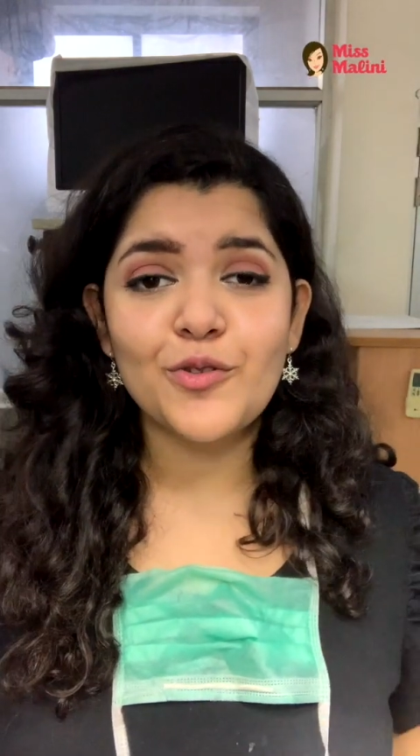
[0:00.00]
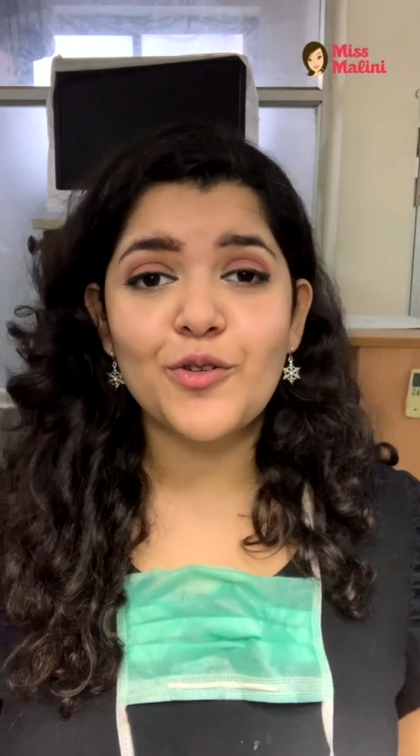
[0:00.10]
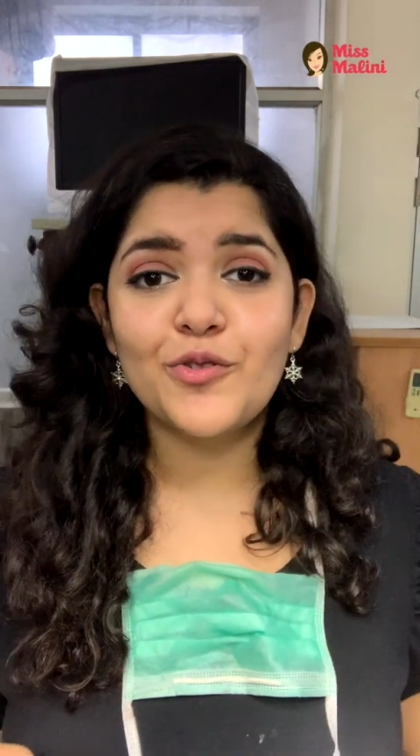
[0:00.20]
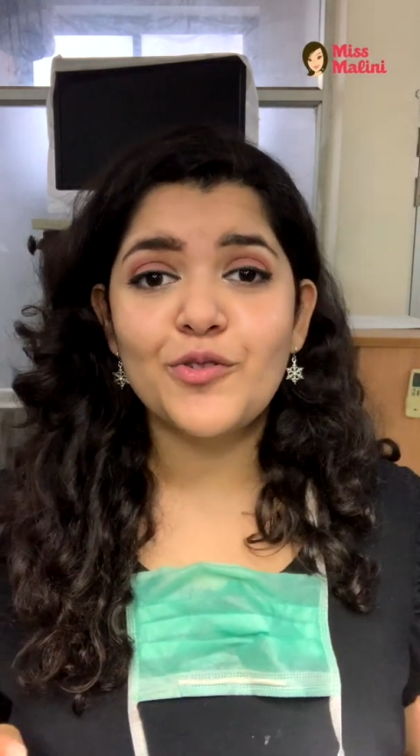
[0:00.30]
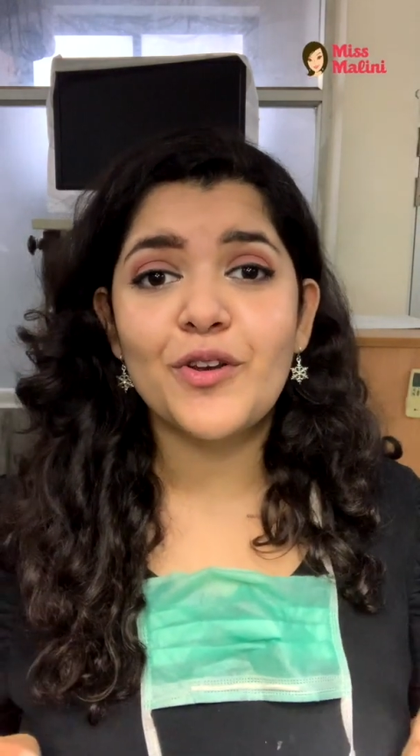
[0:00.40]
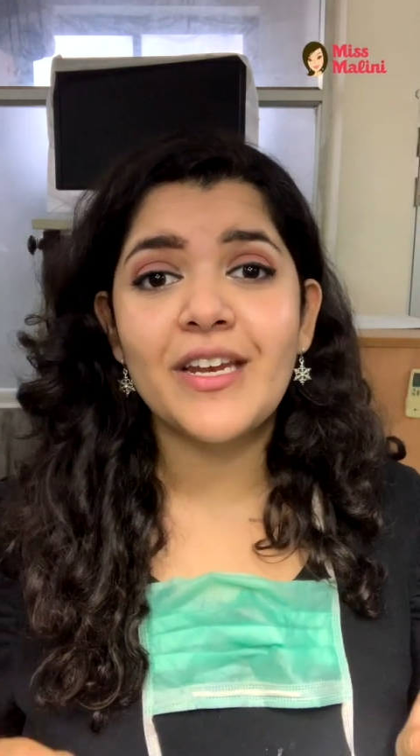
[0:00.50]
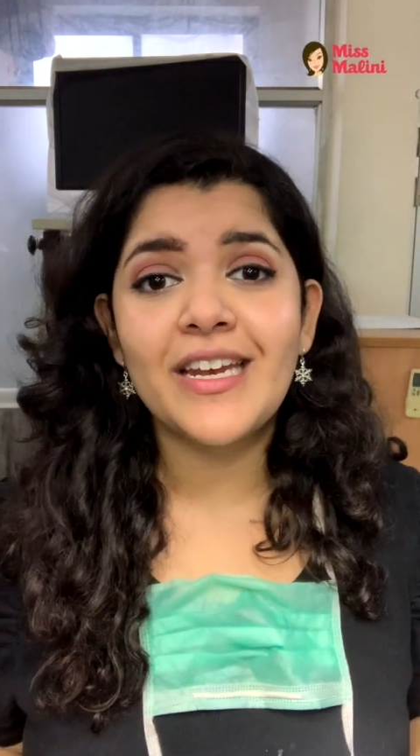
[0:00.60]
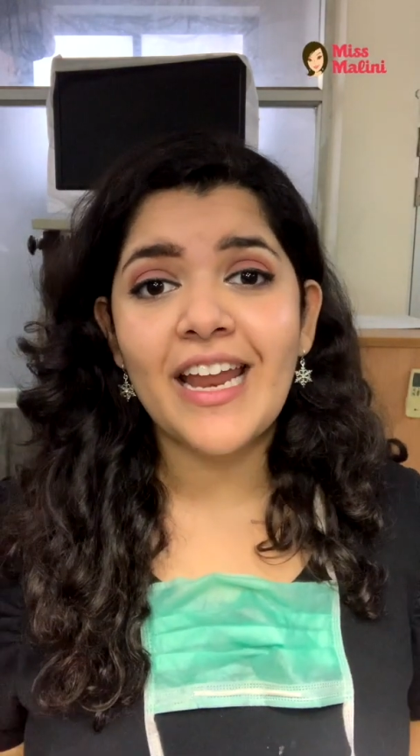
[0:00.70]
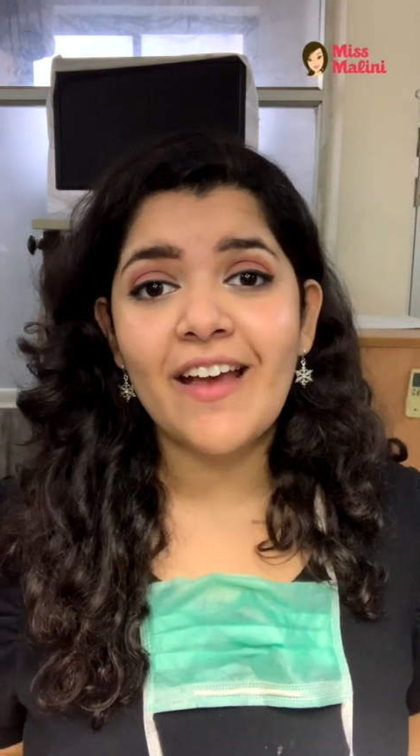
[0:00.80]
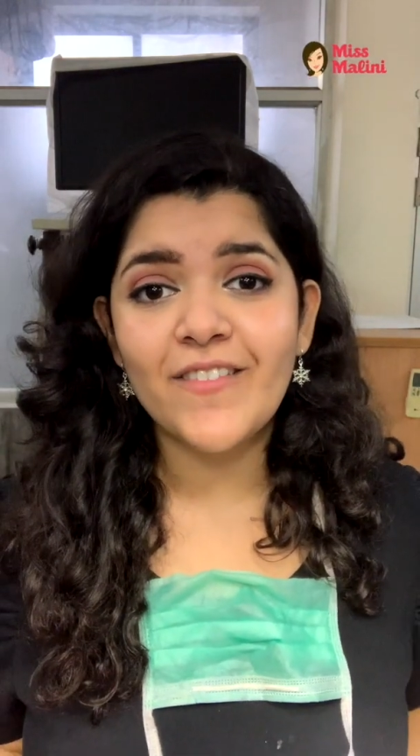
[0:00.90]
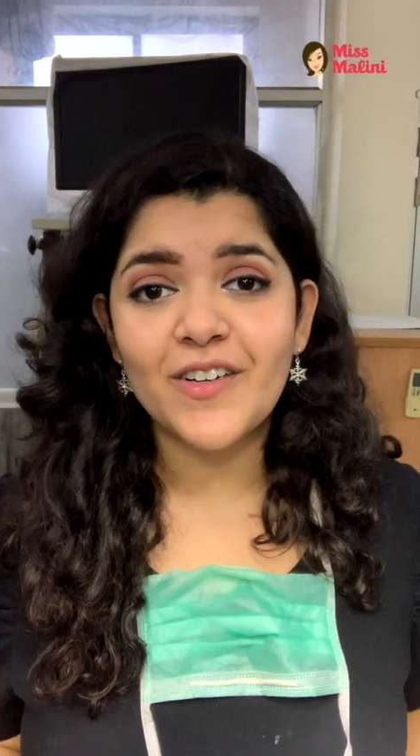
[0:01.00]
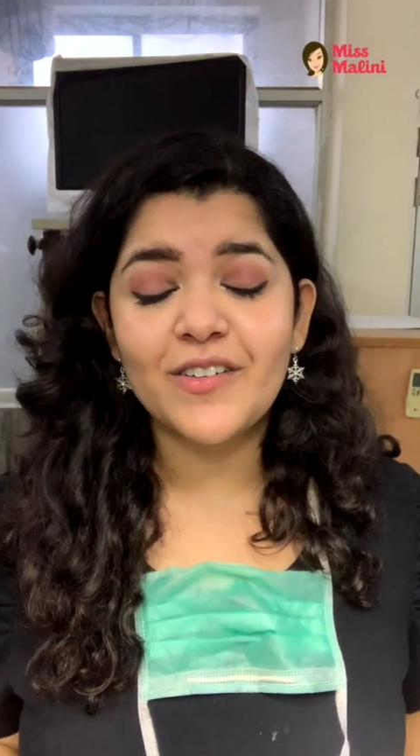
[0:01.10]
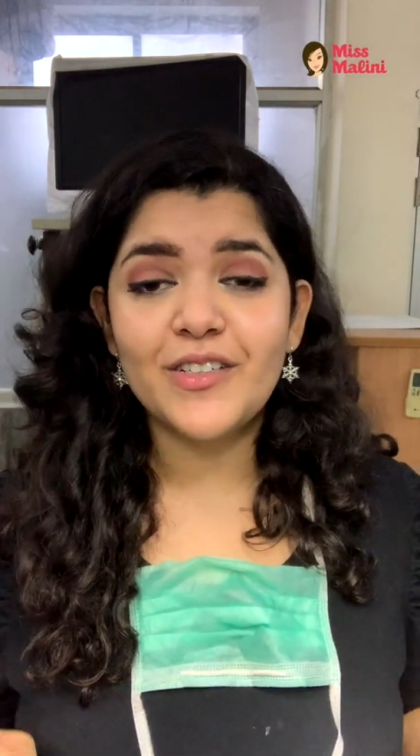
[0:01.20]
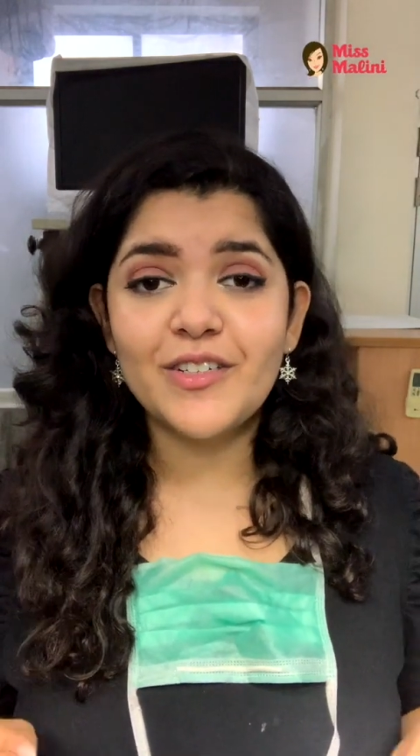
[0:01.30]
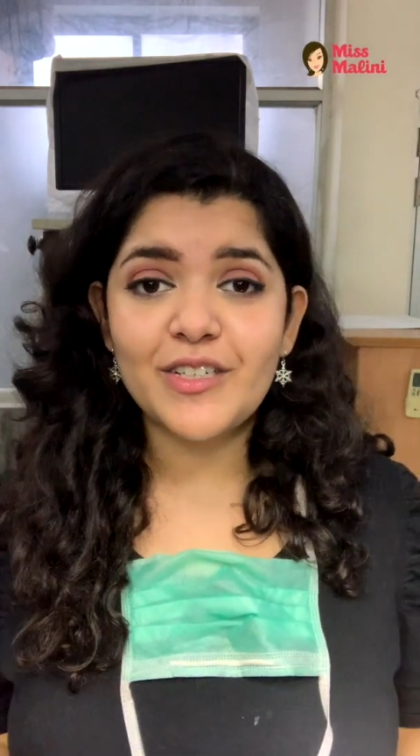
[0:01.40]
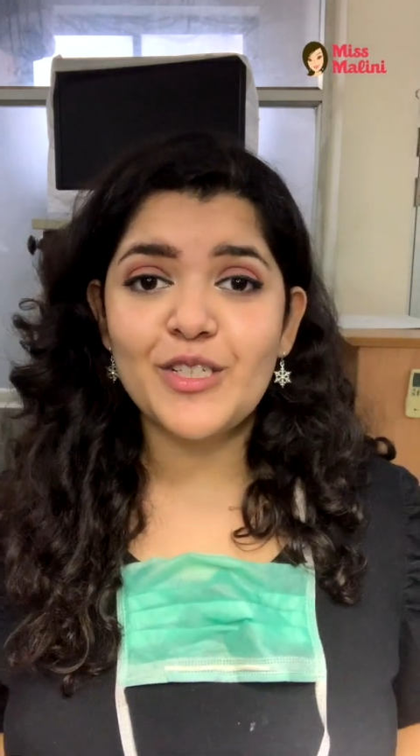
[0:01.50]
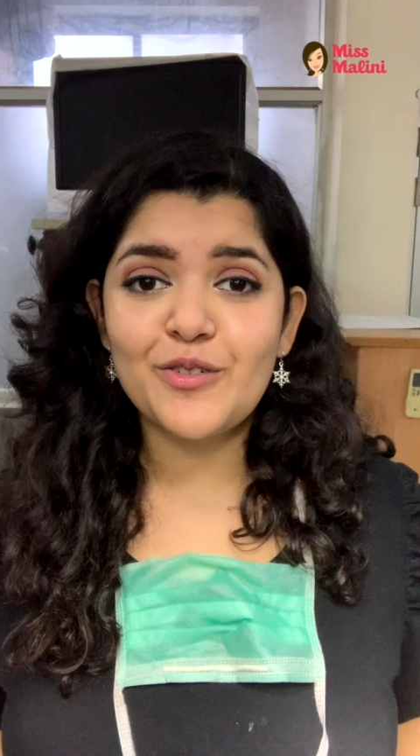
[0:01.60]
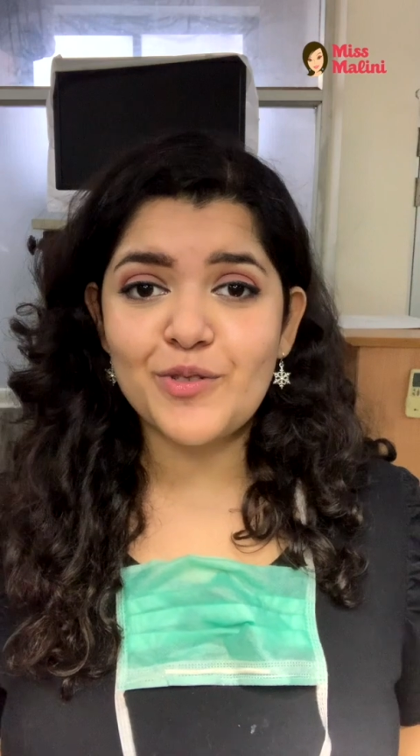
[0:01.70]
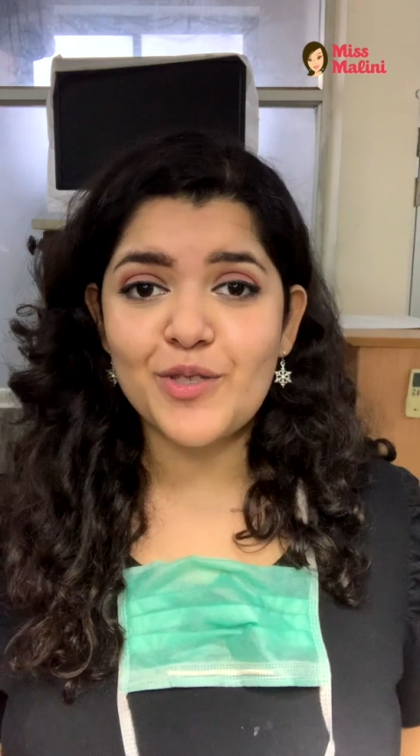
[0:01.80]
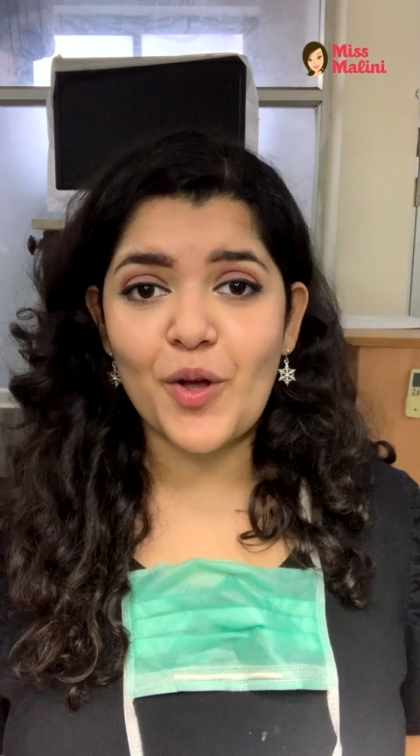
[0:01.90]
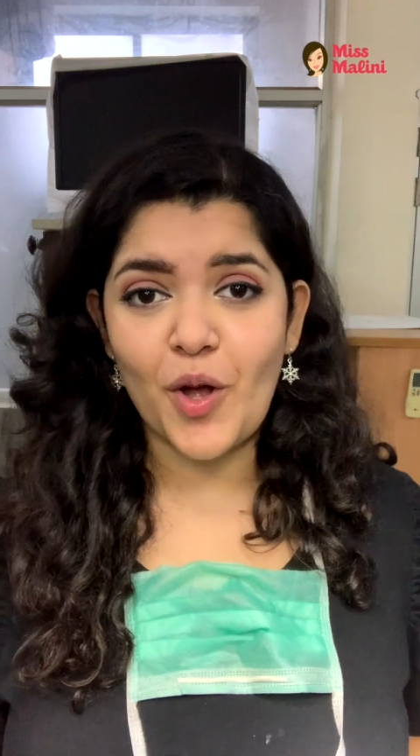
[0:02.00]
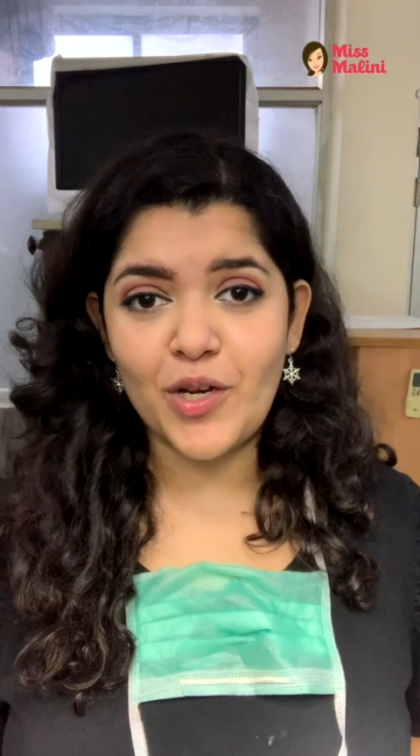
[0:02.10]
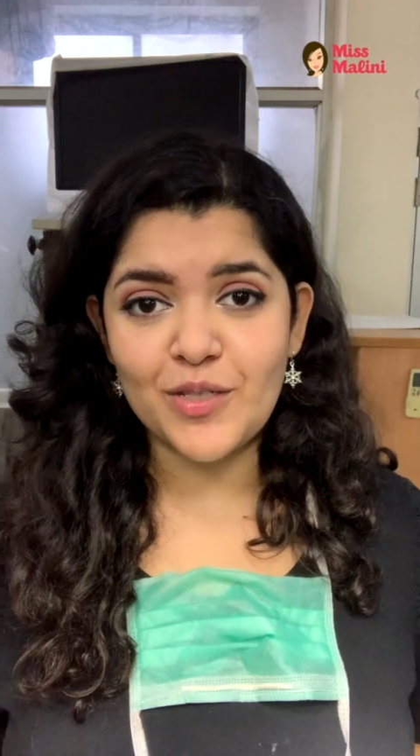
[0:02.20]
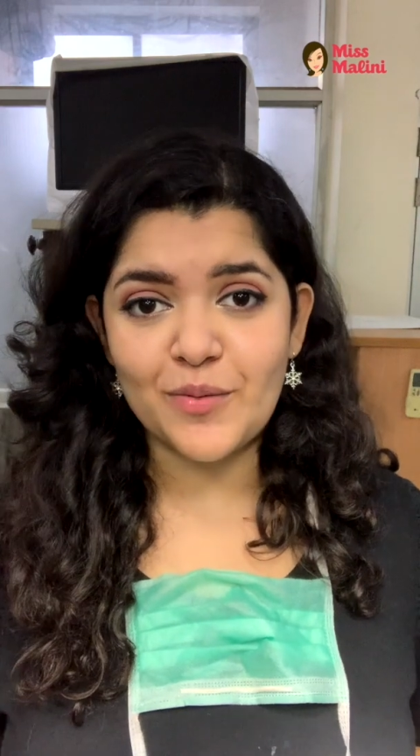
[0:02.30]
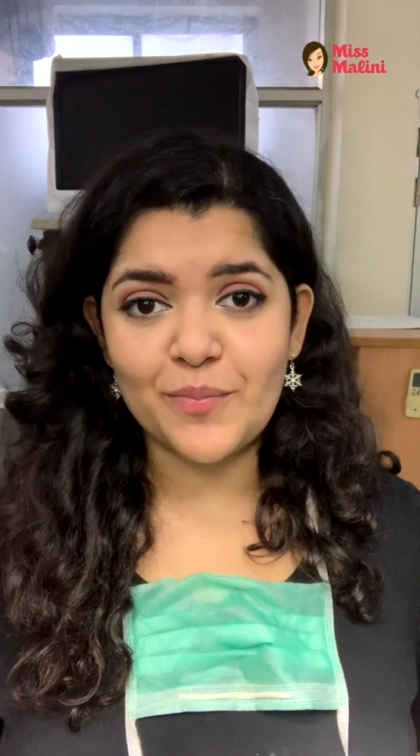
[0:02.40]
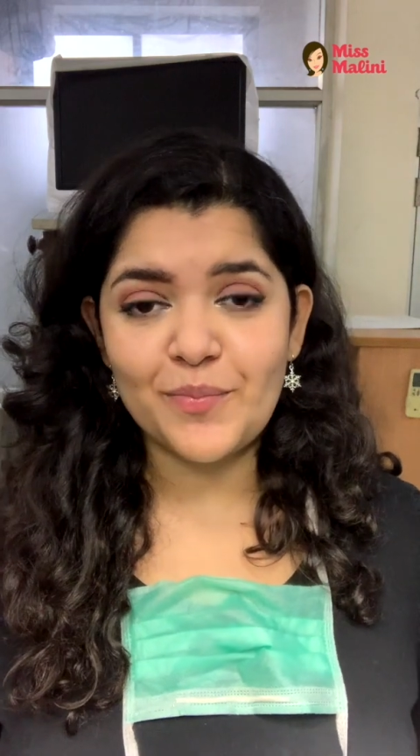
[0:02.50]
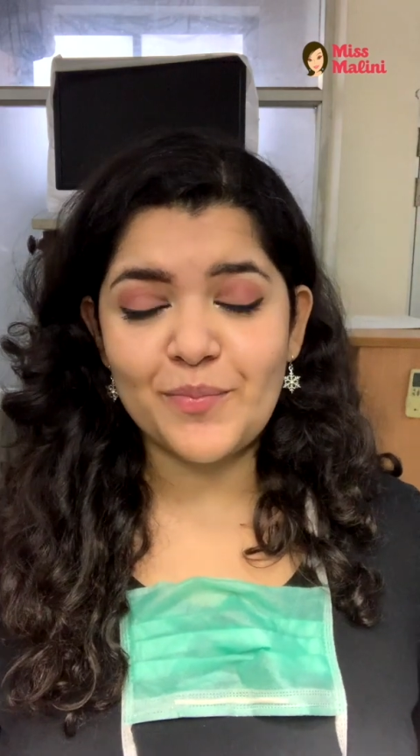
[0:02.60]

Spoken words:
so you should never reuse a condom.